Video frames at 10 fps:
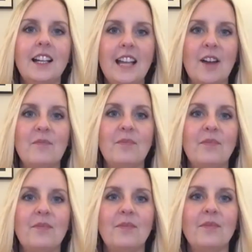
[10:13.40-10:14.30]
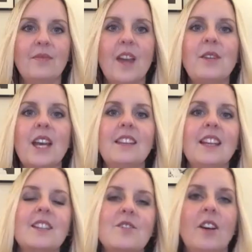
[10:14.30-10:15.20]
yeah. Okay,
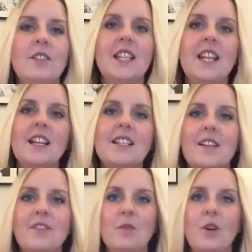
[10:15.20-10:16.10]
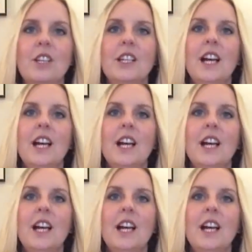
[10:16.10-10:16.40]
thanks Rosie, thanks everyone.